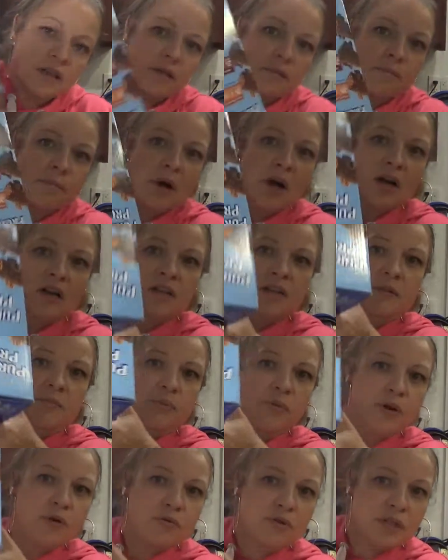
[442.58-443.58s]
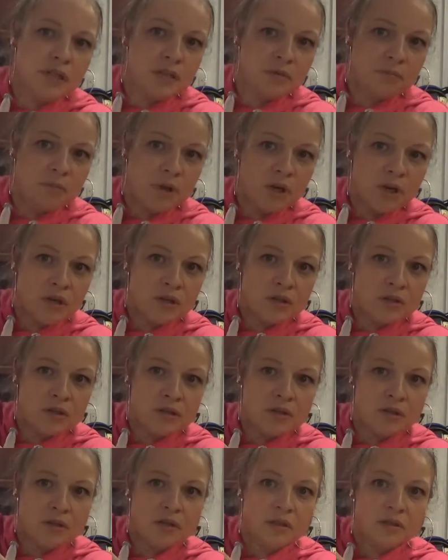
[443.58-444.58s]
Box of protein
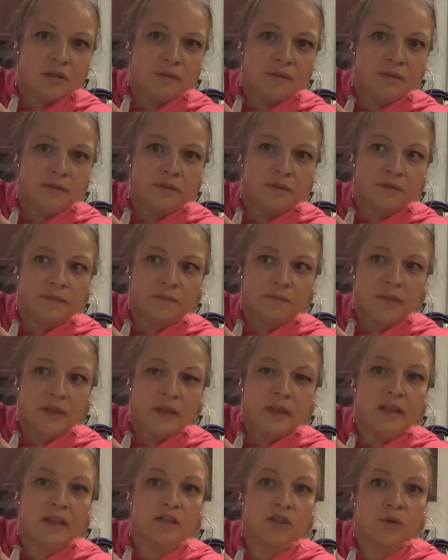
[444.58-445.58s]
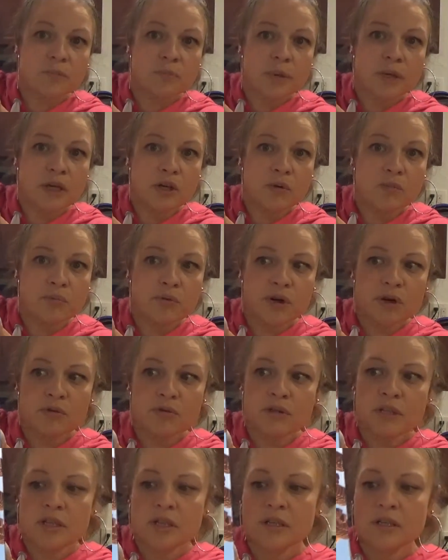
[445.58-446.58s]
bars. These are pure
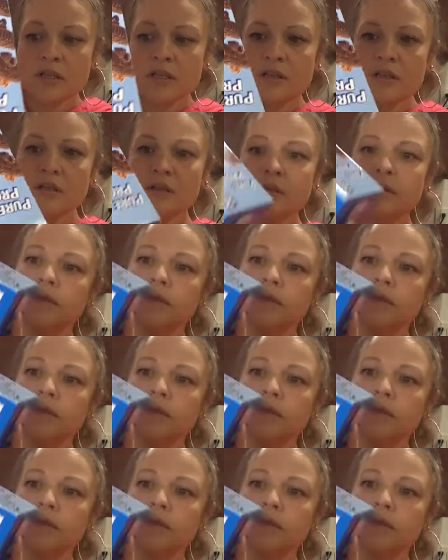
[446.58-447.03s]
protein.